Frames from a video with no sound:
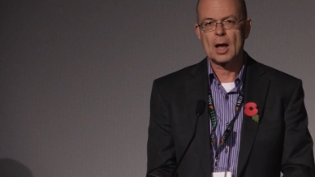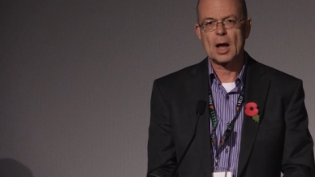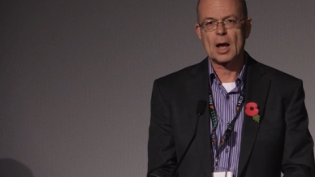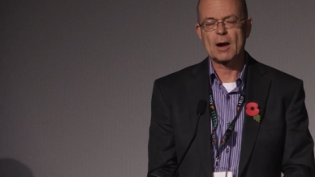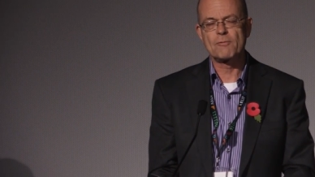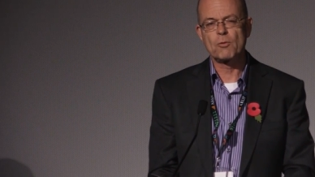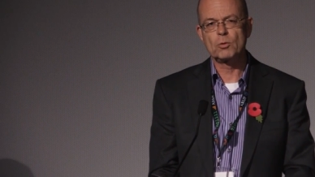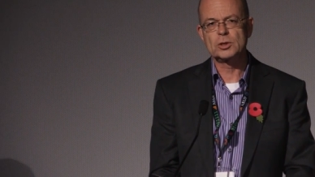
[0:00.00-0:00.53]

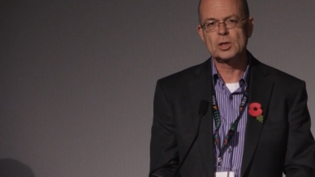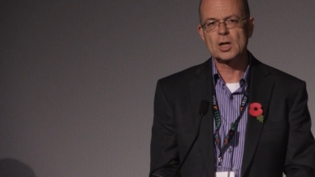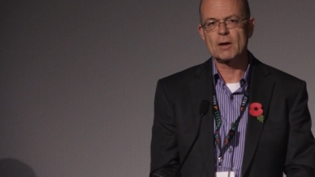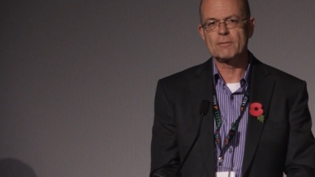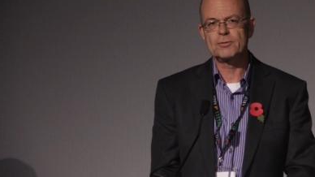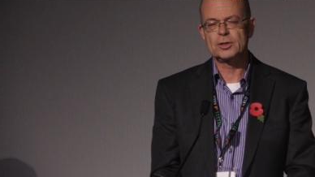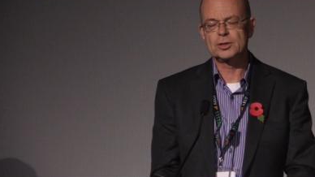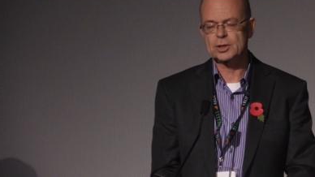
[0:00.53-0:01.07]
I've always
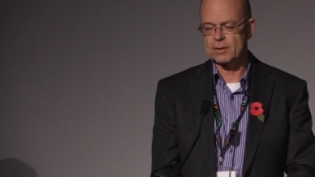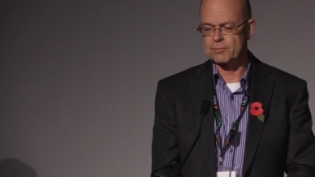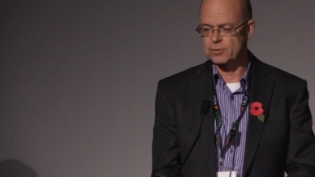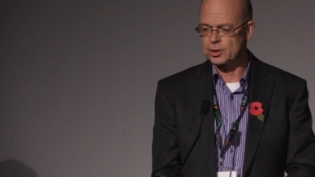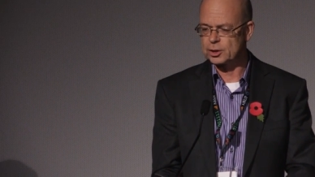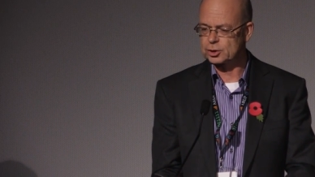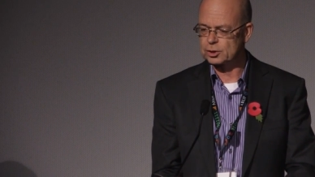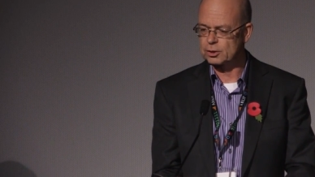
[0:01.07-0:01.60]
loved this
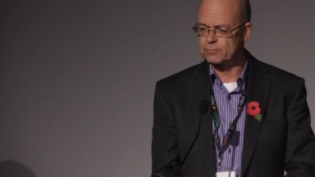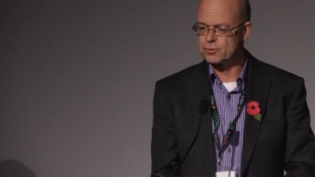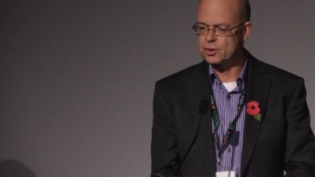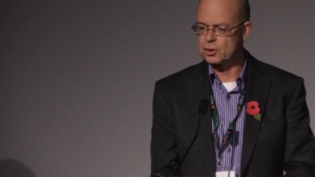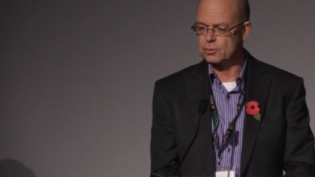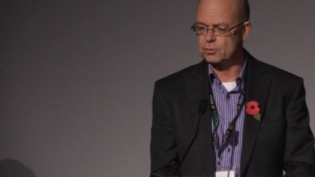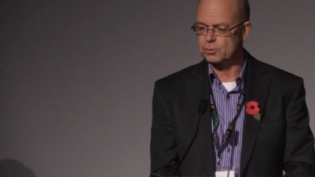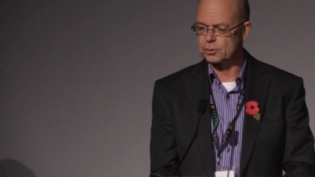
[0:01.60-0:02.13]
definition of
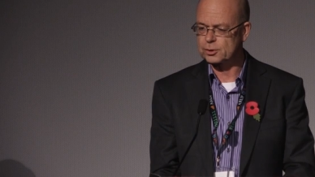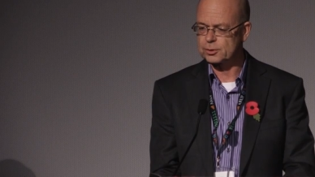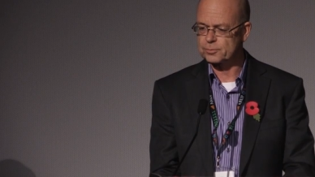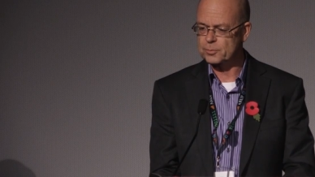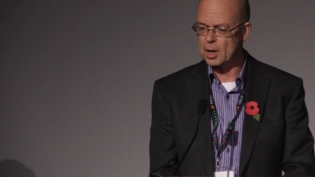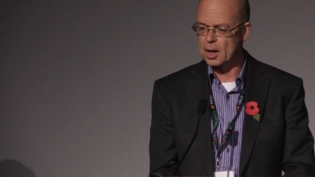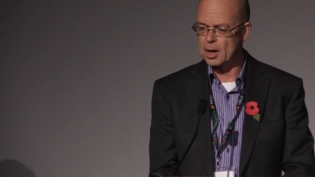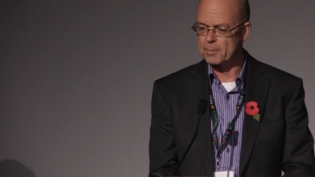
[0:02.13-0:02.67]
news,
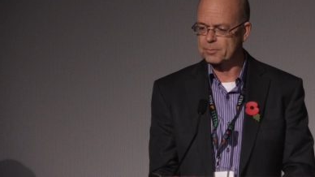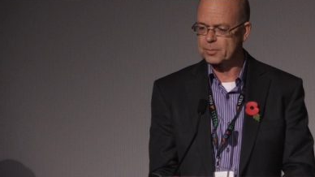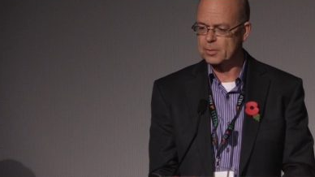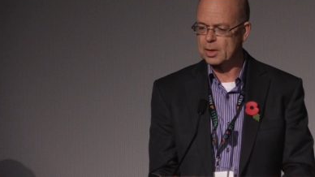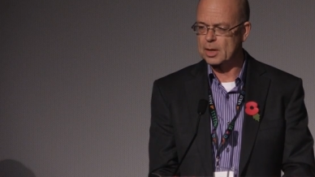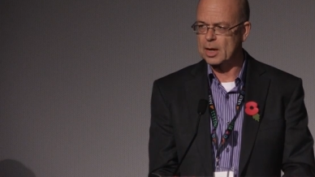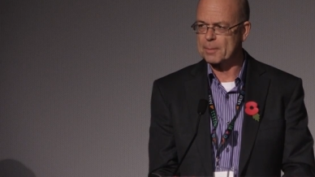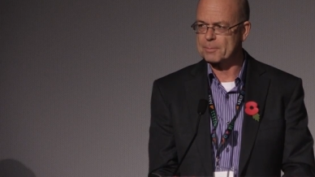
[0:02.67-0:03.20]

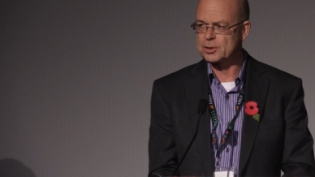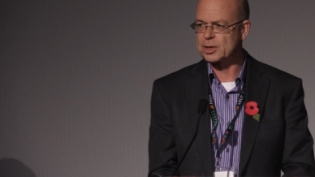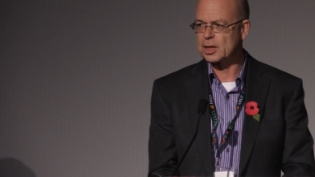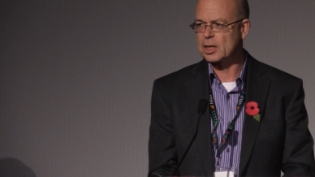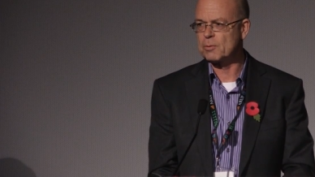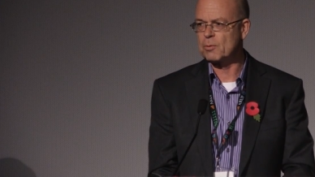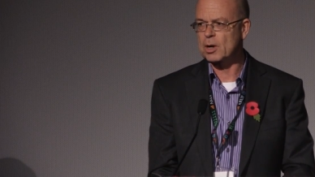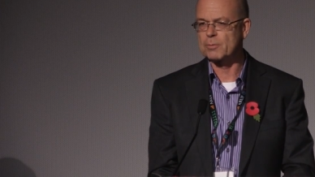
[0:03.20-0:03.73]

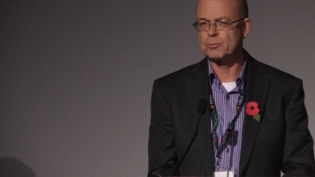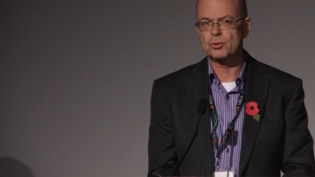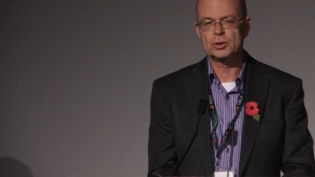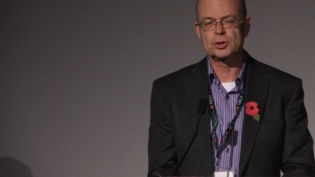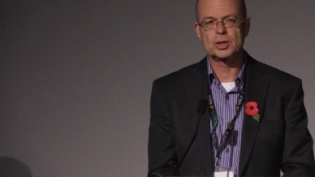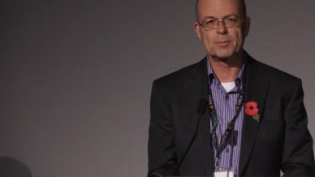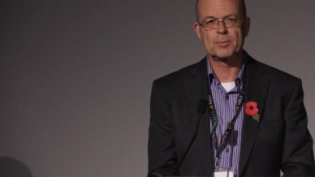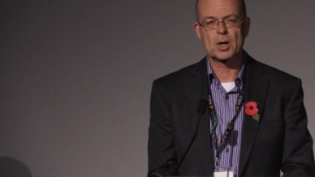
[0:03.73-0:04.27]
particularly when I'm doing
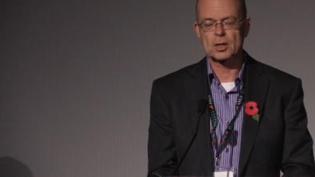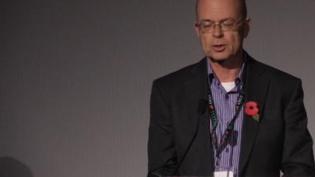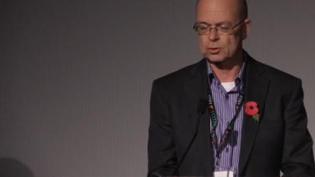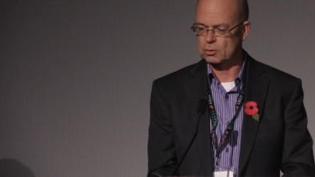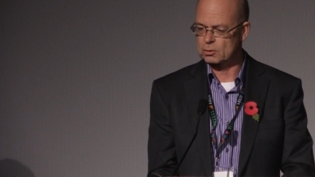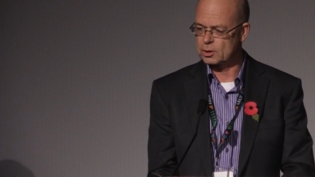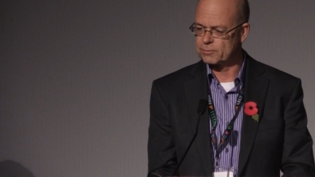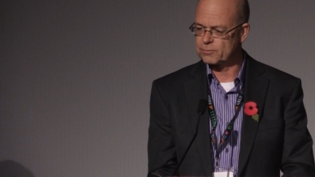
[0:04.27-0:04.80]
seminars
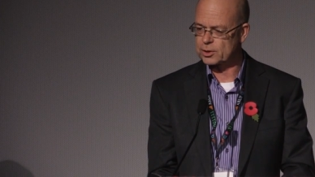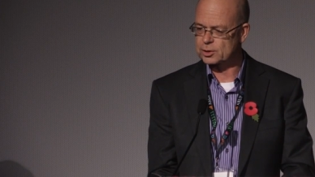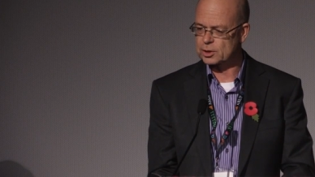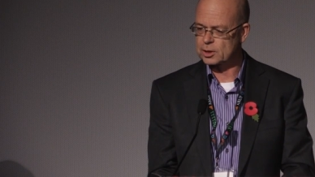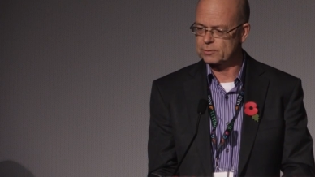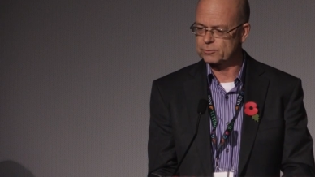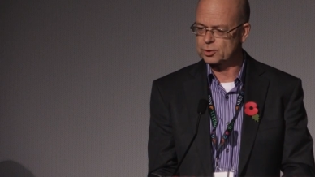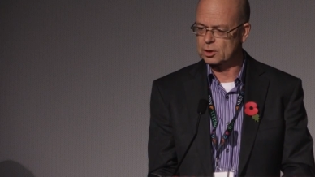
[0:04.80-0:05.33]
on
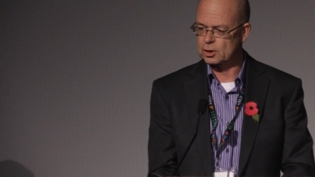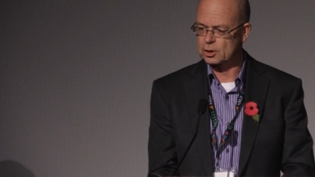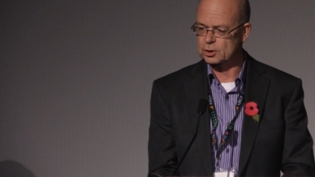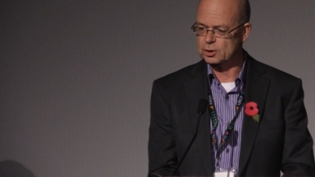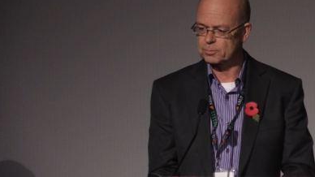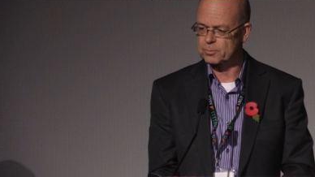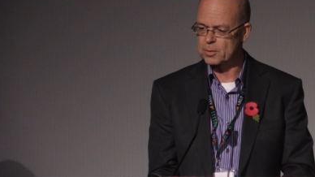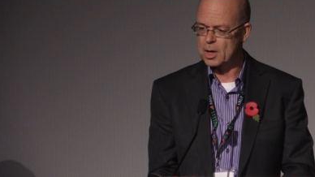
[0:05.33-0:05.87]
investigative
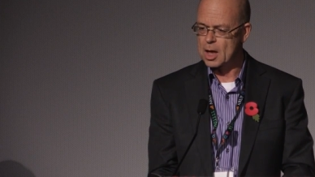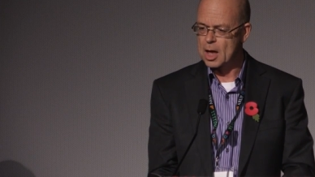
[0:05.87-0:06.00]
journalism.